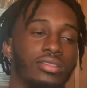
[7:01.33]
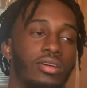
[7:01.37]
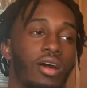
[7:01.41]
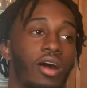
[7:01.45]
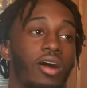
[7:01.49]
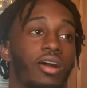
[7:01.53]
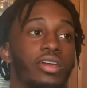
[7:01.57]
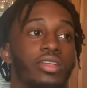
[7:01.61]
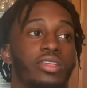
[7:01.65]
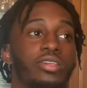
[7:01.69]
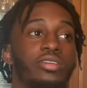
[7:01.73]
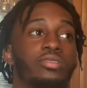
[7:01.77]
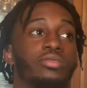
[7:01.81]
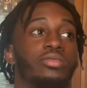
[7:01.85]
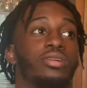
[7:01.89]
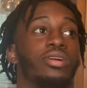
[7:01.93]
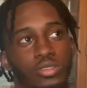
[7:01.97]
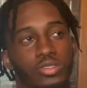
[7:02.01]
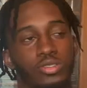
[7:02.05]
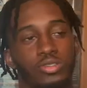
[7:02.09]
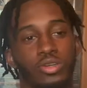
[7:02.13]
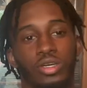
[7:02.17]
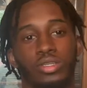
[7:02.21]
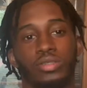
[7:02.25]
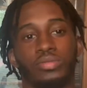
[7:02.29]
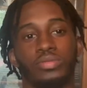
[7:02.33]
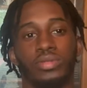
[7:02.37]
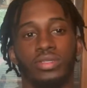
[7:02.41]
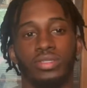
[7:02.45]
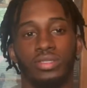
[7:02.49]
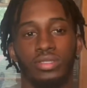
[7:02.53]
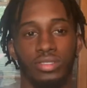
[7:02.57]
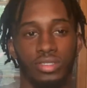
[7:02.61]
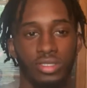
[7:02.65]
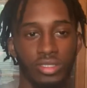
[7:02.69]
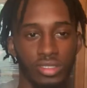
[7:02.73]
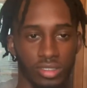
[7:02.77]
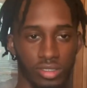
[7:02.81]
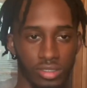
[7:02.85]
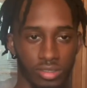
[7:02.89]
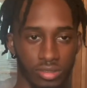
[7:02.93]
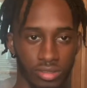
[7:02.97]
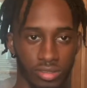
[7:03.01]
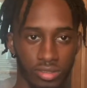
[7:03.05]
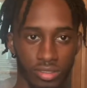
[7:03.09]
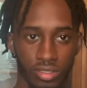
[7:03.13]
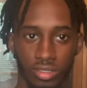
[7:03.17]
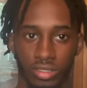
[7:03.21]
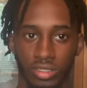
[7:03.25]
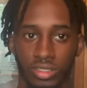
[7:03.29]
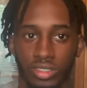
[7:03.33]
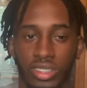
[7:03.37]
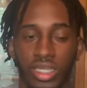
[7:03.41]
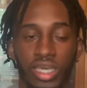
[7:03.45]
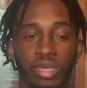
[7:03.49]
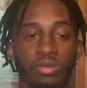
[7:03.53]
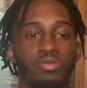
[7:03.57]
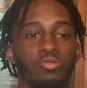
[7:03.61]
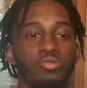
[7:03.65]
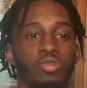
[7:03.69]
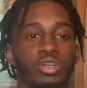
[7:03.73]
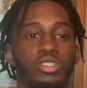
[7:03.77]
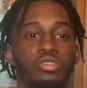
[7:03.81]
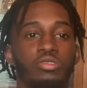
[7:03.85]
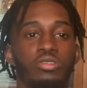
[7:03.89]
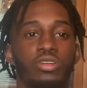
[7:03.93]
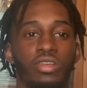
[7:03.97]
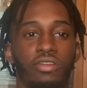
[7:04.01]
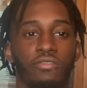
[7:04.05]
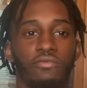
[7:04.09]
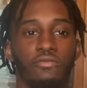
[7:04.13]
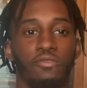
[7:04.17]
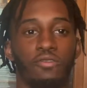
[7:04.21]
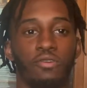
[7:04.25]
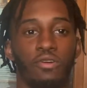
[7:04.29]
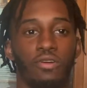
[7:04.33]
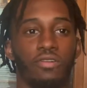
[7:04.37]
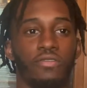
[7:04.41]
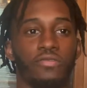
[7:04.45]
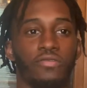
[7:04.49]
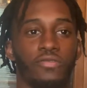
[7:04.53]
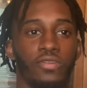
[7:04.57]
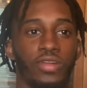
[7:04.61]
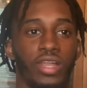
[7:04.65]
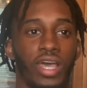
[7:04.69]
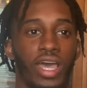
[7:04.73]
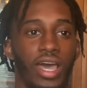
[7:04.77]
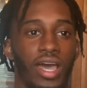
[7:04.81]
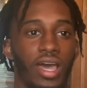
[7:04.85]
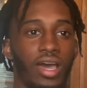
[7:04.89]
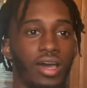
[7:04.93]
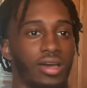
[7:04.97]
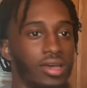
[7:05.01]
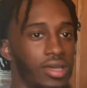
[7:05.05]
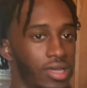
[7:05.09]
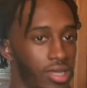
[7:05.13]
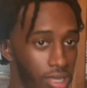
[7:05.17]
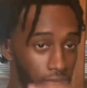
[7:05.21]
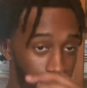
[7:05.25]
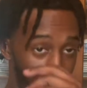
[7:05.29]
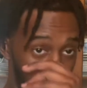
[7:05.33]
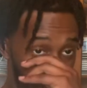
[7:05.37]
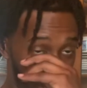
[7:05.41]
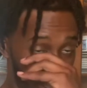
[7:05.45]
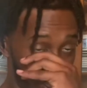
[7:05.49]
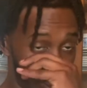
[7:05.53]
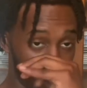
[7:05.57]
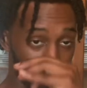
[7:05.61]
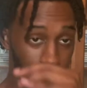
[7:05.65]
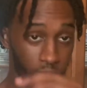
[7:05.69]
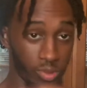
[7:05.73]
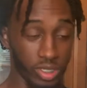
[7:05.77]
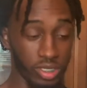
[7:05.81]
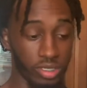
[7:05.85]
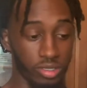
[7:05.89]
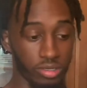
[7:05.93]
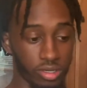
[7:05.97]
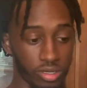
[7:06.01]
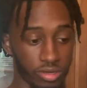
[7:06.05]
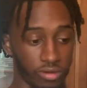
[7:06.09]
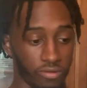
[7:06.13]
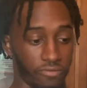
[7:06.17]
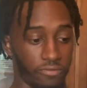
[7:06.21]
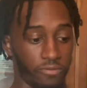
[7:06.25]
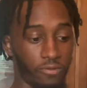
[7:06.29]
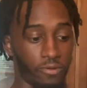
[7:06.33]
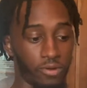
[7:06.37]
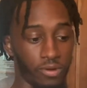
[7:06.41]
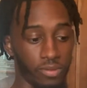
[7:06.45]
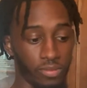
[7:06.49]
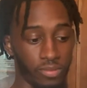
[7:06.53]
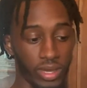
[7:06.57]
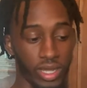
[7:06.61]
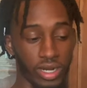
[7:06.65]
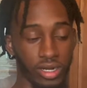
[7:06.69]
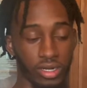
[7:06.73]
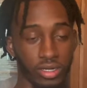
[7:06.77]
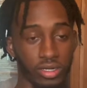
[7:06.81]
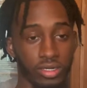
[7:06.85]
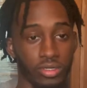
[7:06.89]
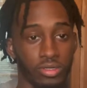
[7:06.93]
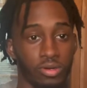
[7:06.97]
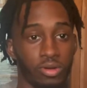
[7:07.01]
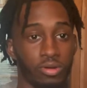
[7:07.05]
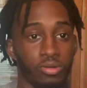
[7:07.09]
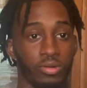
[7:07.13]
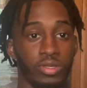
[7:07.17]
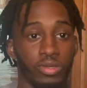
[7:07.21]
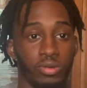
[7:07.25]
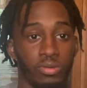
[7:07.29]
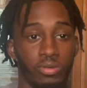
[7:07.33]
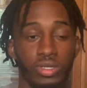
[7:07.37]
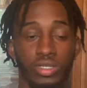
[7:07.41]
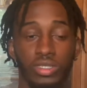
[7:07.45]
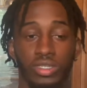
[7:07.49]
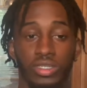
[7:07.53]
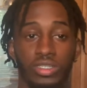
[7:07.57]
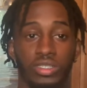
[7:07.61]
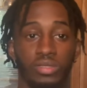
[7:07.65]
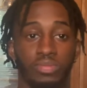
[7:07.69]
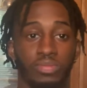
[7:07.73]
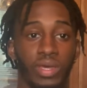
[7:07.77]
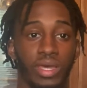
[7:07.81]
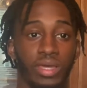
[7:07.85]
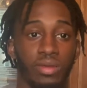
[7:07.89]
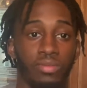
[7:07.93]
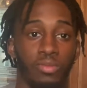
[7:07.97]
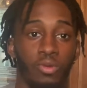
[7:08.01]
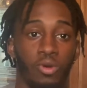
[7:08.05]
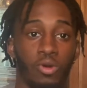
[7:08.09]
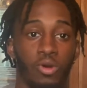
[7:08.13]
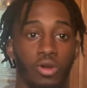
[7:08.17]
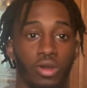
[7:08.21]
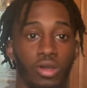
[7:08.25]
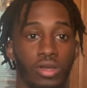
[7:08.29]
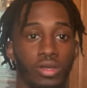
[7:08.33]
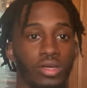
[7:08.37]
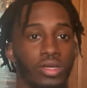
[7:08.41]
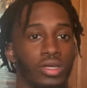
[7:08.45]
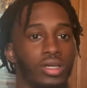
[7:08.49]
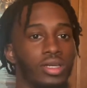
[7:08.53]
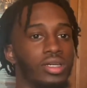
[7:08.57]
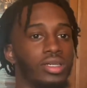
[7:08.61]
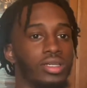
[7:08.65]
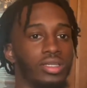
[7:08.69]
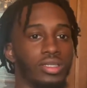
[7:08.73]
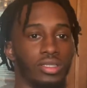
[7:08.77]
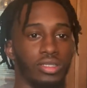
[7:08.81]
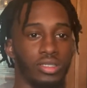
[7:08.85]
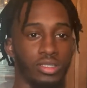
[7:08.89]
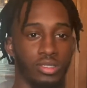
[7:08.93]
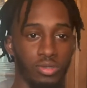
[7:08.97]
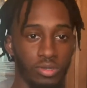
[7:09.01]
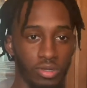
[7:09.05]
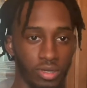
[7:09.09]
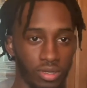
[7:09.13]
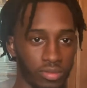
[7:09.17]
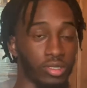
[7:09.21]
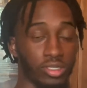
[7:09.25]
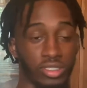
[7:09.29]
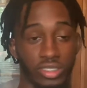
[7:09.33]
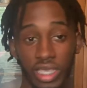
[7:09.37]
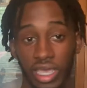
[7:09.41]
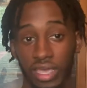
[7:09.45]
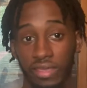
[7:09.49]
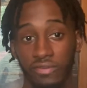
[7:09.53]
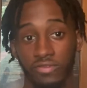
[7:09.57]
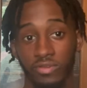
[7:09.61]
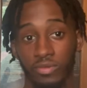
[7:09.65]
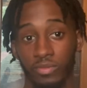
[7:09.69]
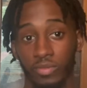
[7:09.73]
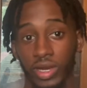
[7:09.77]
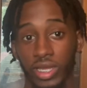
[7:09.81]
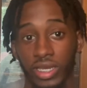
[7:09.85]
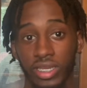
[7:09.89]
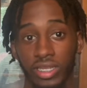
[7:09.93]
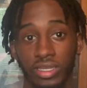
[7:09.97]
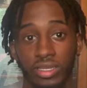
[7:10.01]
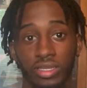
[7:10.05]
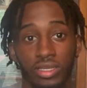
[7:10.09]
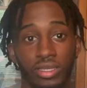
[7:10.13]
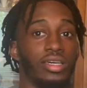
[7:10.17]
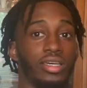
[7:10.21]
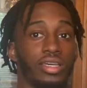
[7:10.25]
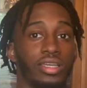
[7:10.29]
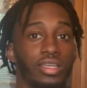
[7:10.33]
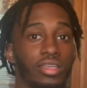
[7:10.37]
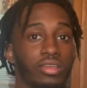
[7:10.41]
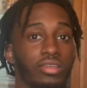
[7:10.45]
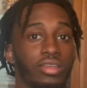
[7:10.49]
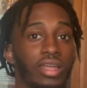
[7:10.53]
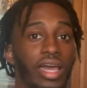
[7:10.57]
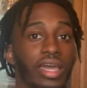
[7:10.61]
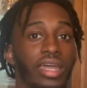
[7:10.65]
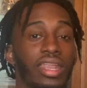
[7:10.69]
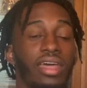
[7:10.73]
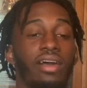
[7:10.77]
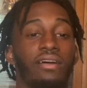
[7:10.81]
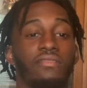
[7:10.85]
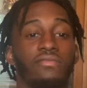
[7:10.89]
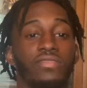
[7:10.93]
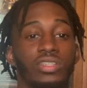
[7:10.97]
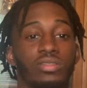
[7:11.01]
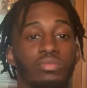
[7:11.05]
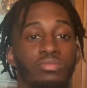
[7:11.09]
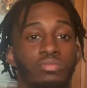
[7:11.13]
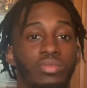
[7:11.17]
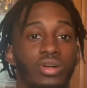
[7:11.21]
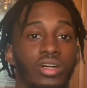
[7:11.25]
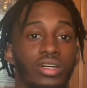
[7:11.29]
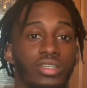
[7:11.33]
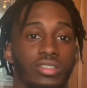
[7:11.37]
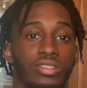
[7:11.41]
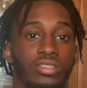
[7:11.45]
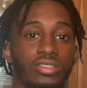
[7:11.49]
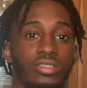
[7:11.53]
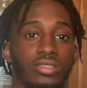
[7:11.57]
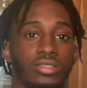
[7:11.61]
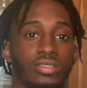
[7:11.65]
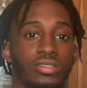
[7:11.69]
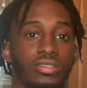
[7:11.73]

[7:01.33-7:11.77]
talking to you, trust me, just stick with what you can afford for now. And then when you can afford better, or when you're willing to spend more, do it. Save your money. You're not gonna have as much